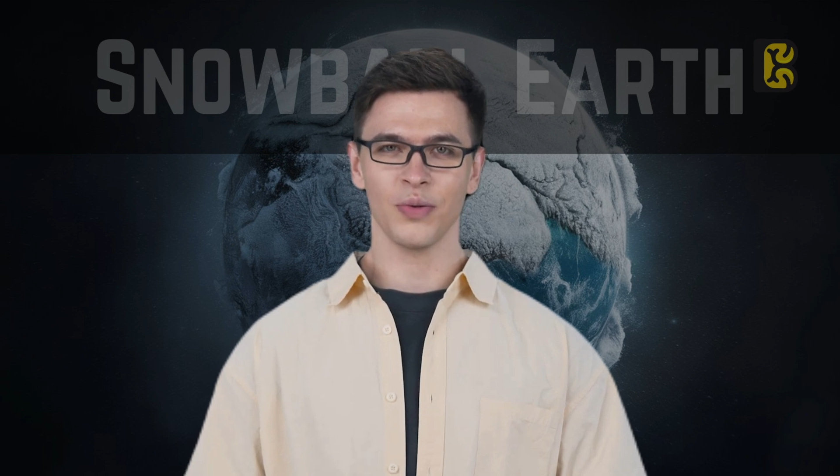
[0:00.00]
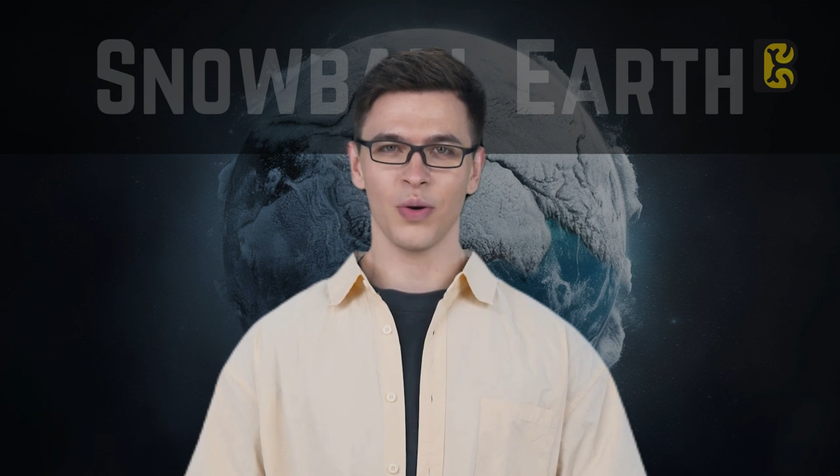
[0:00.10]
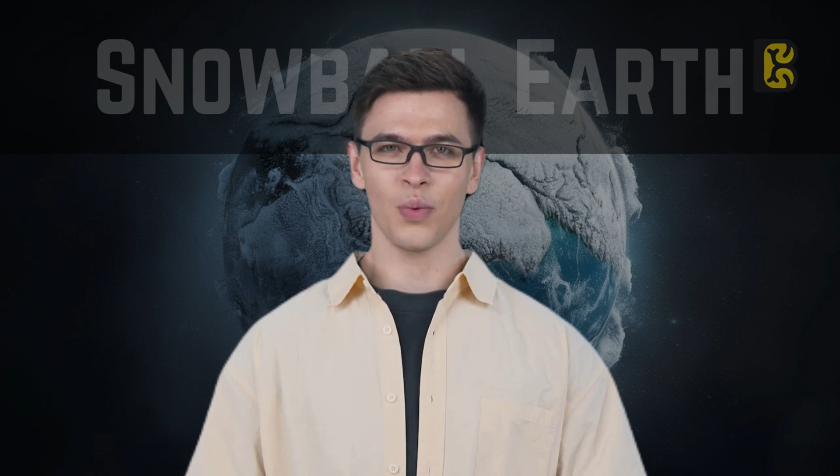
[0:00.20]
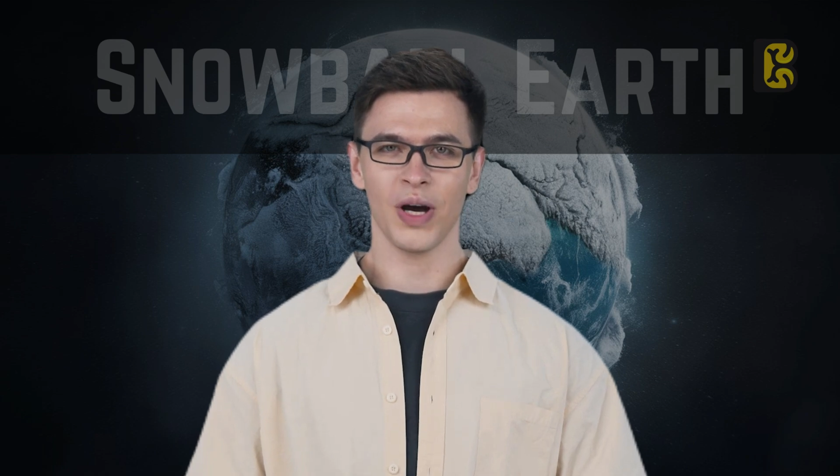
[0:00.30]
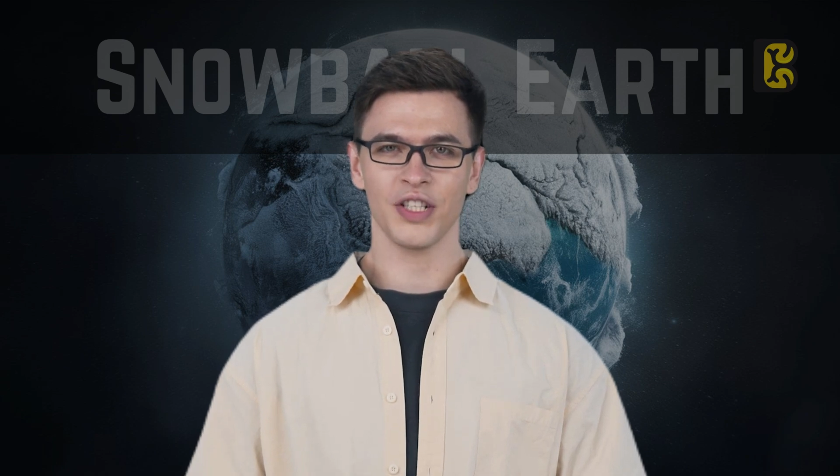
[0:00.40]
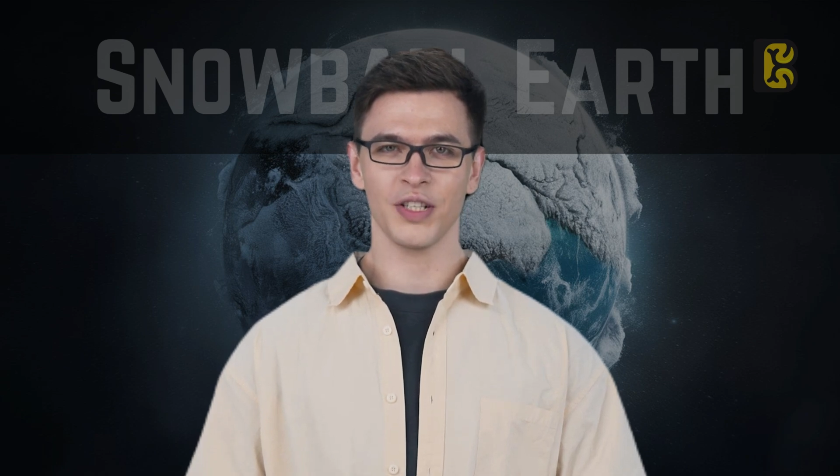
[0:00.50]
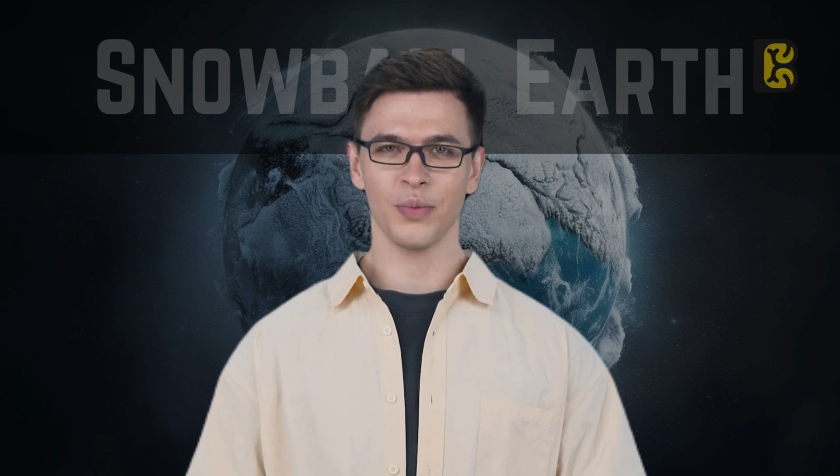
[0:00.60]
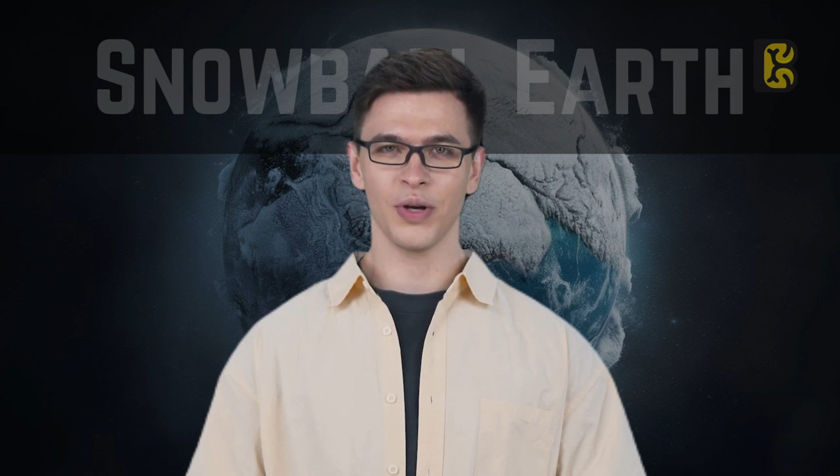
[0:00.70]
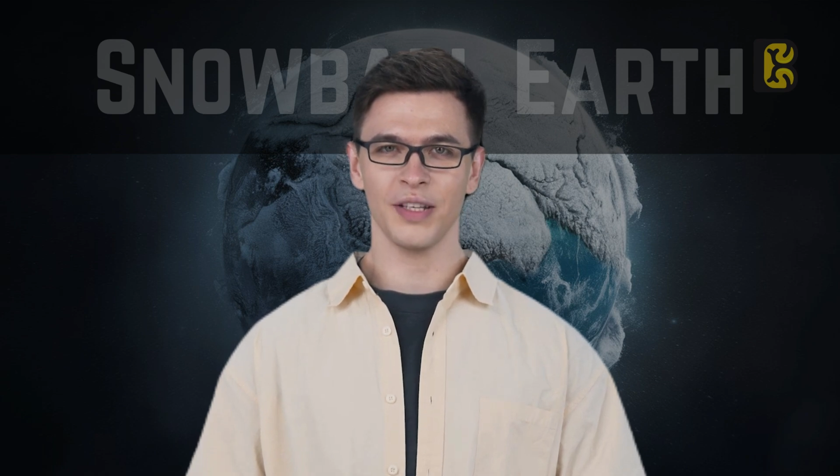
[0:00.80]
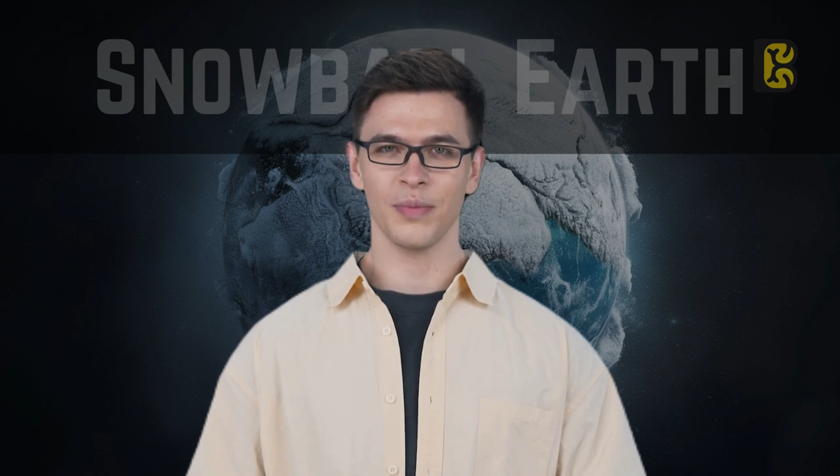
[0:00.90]
you are watching
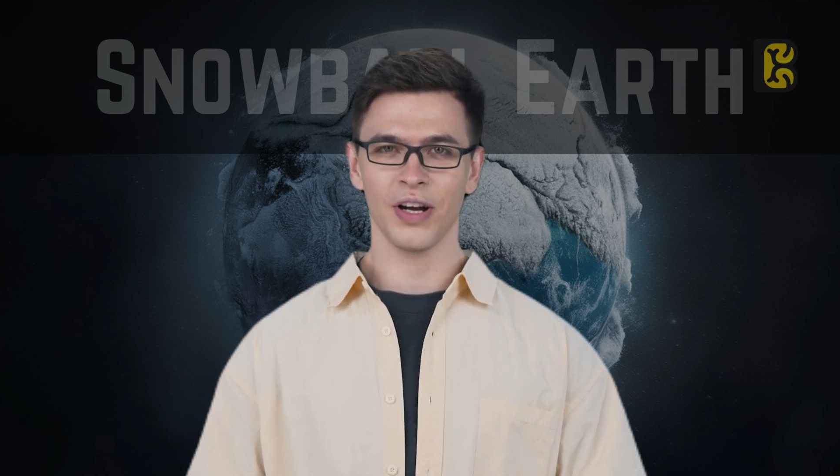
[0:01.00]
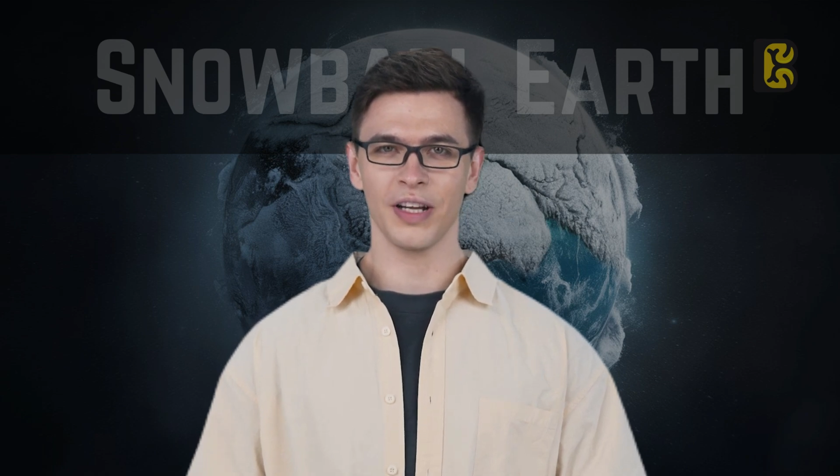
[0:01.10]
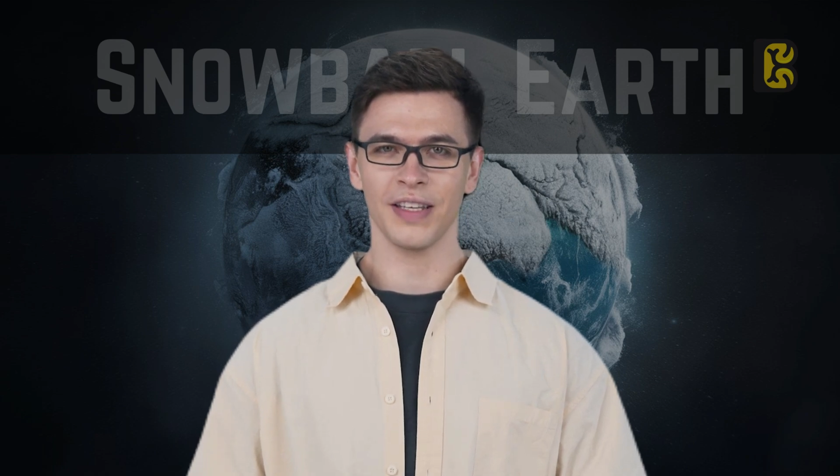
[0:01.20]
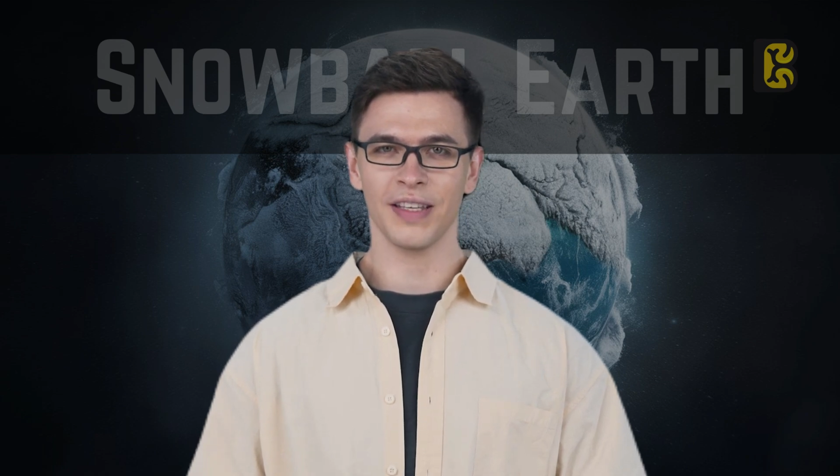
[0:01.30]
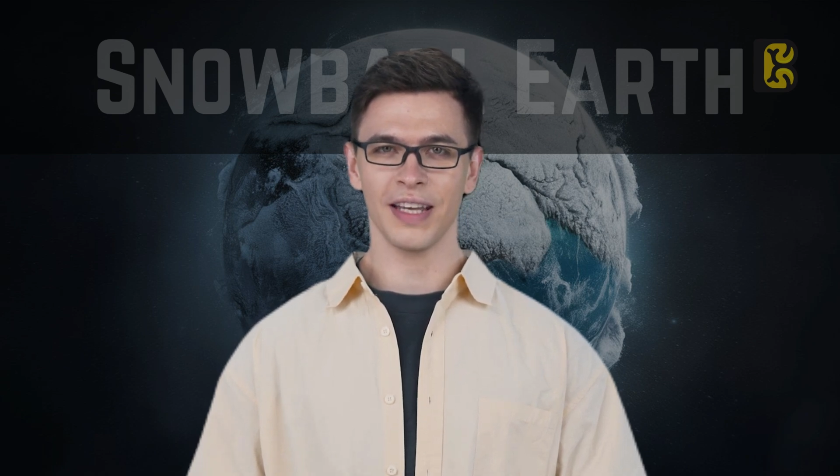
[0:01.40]
Brain Bargain,